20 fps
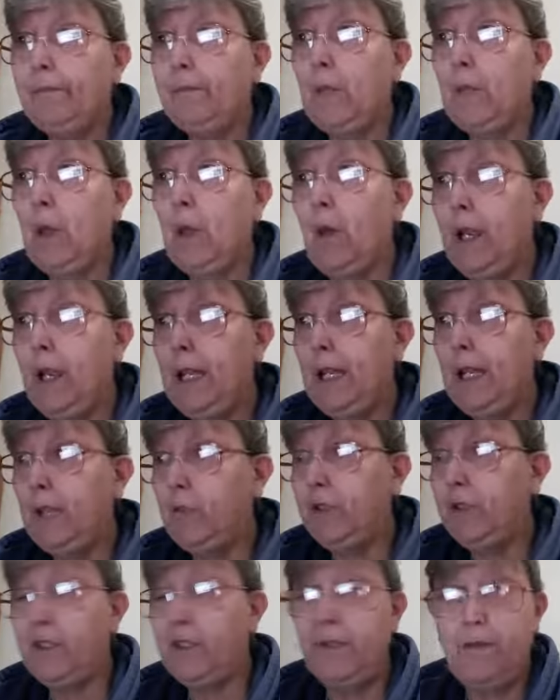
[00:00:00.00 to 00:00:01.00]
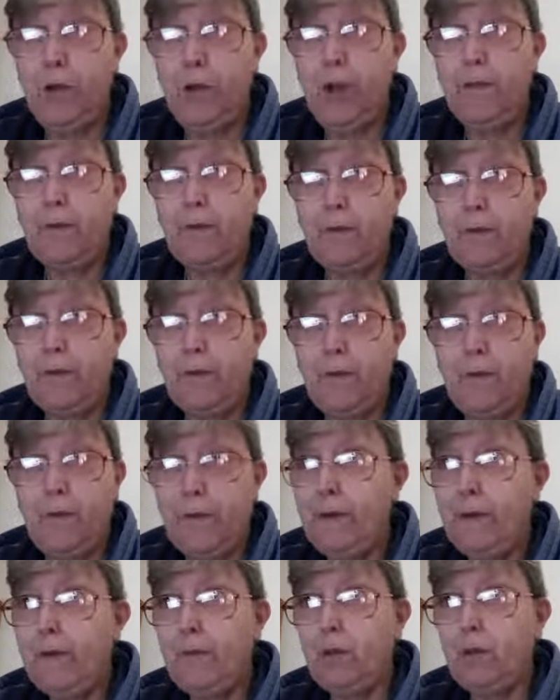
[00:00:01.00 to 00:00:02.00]
I am a survivor of a
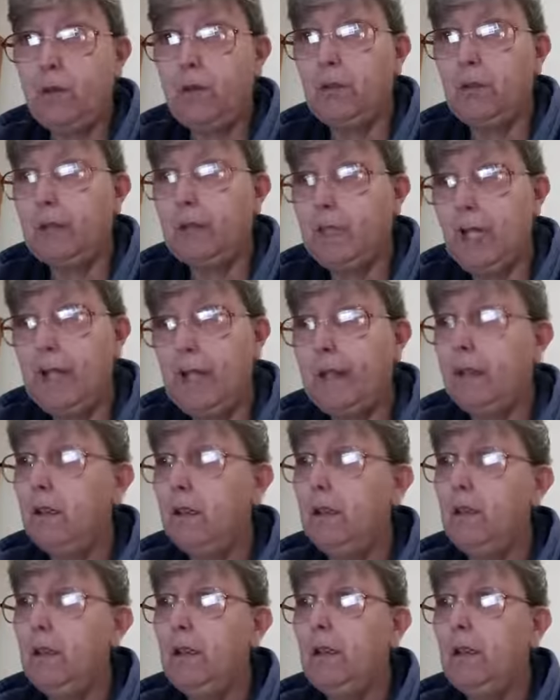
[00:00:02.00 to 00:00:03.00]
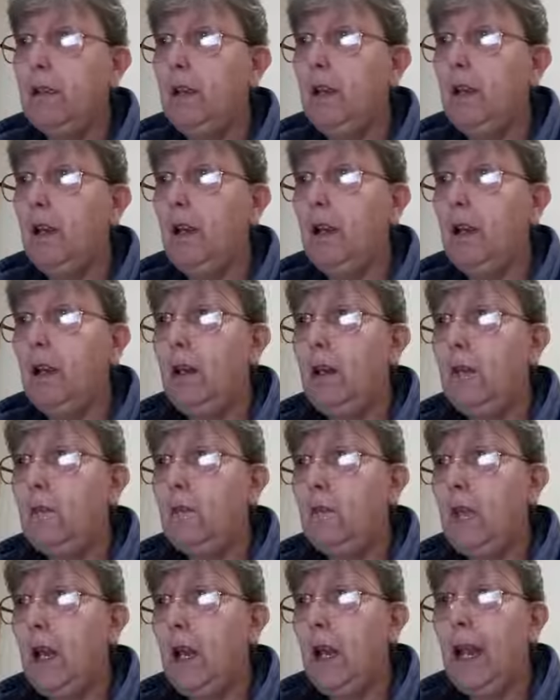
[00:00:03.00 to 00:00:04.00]
very brutal attack.
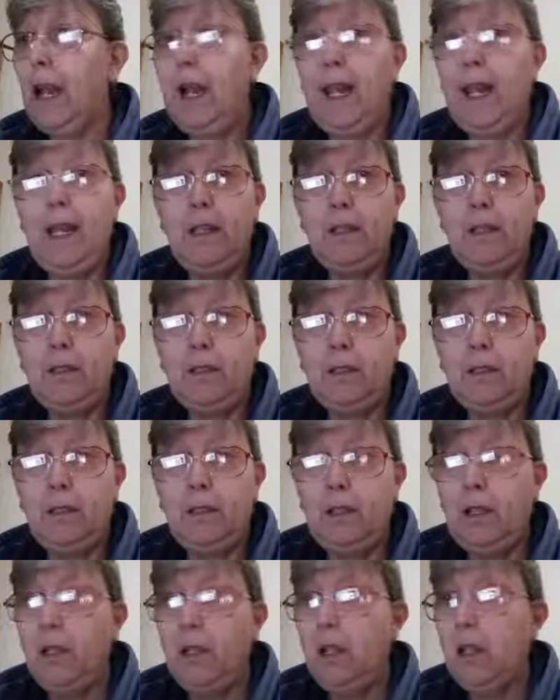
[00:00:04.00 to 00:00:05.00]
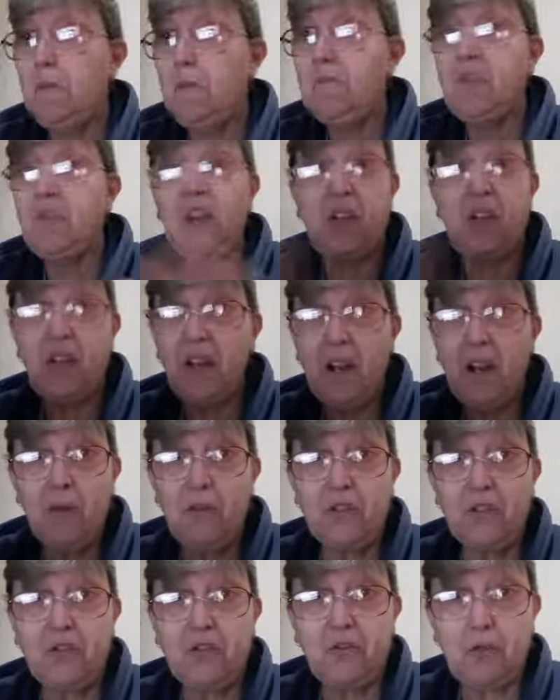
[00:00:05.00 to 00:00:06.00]
And the guy
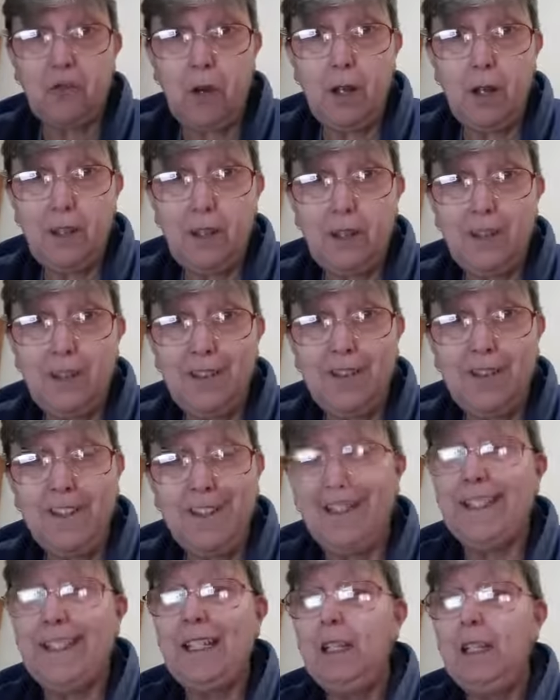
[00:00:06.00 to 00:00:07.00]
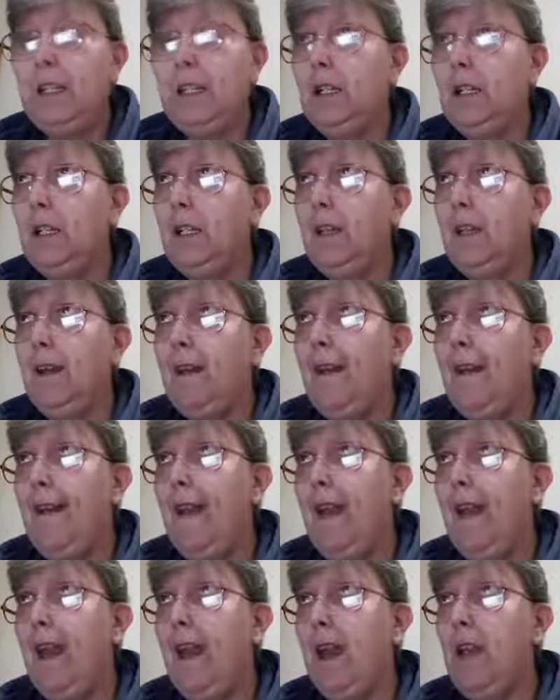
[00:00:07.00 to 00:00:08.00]
was drunk. But
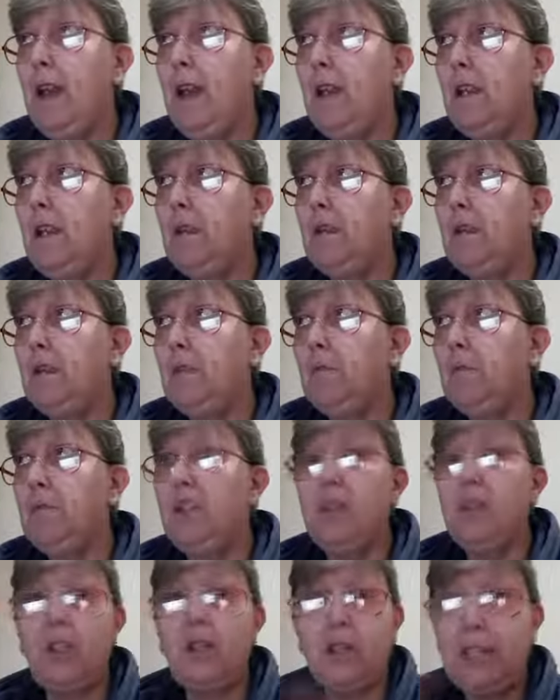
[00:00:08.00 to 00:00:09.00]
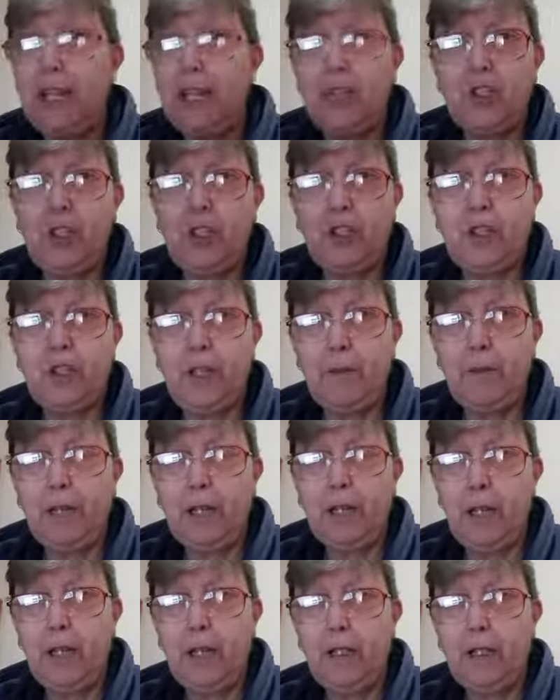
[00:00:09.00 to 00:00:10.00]
no cashless debit
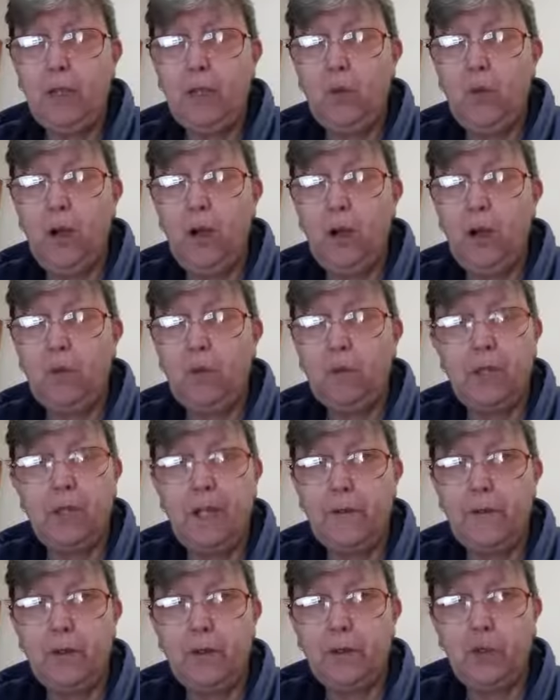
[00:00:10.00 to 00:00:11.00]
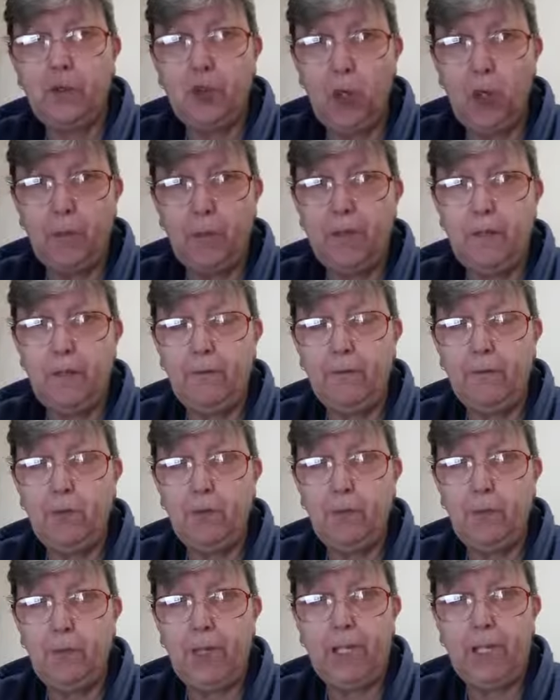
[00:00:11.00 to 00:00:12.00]
card in the world would ever have stopped him from
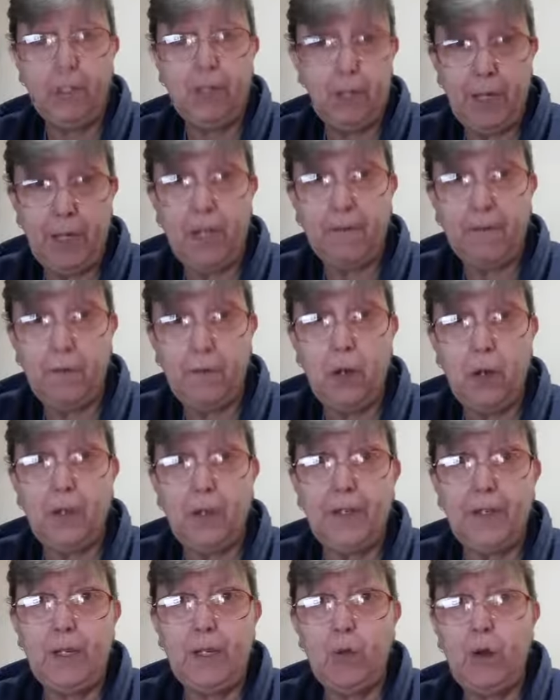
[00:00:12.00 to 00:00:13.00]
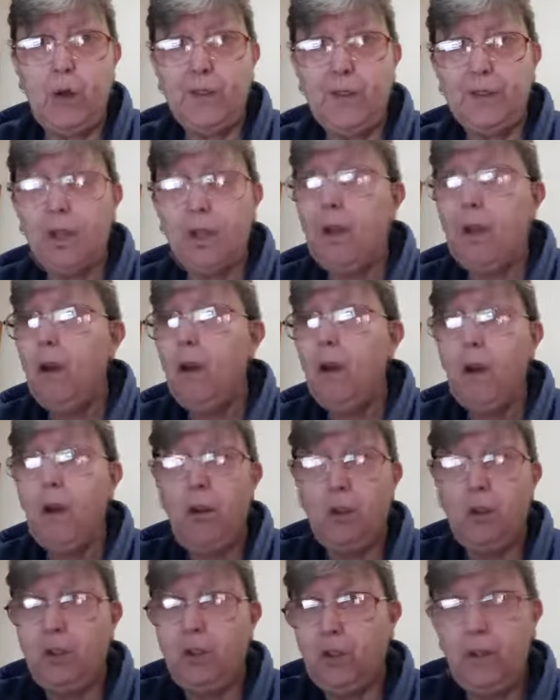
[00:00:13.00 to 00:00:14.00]
being the pedophile that he was
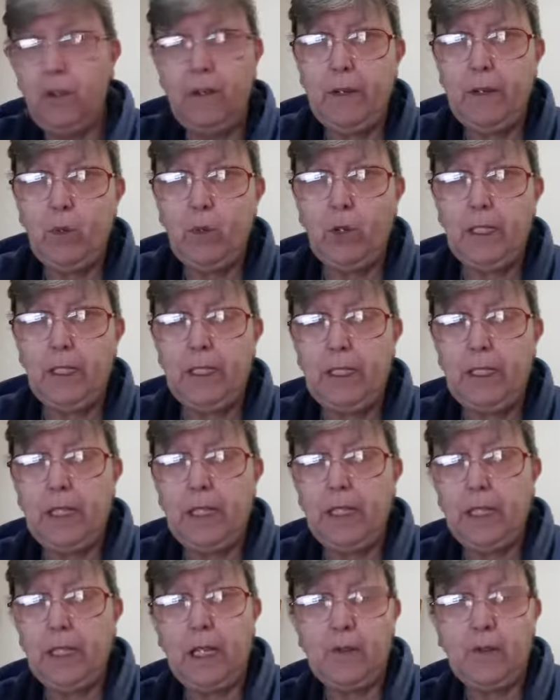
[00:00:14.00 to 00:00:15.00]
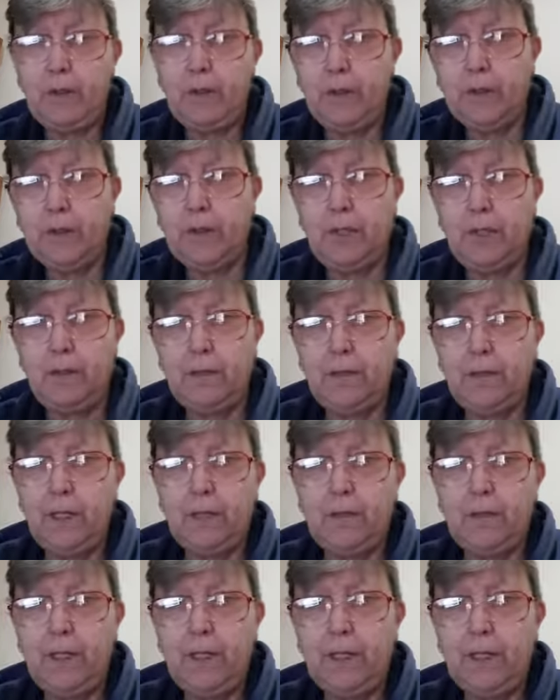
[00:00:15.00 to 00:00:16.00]
or doing what he did. And I wasn't his
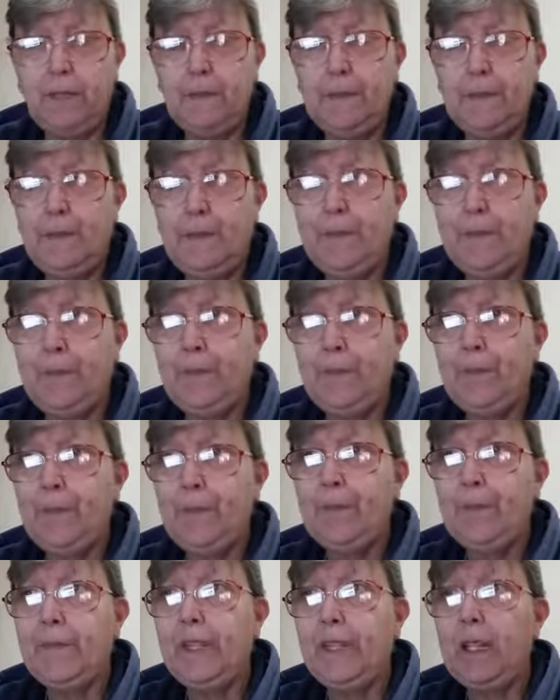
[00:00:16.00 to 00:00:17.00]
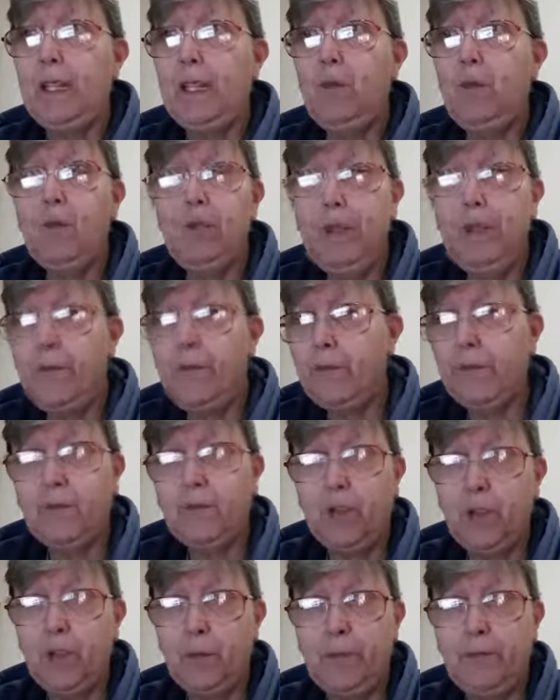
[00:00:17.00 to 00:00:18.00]
first victim. It would never have
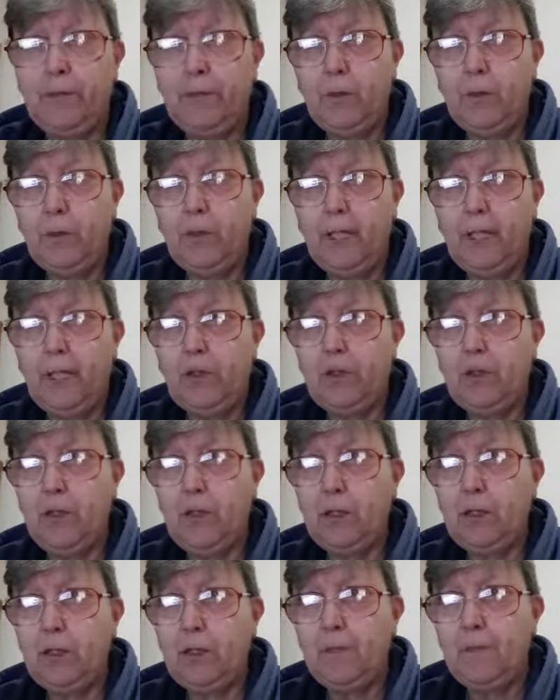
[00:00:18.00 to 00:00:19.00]
stopped him from being drunk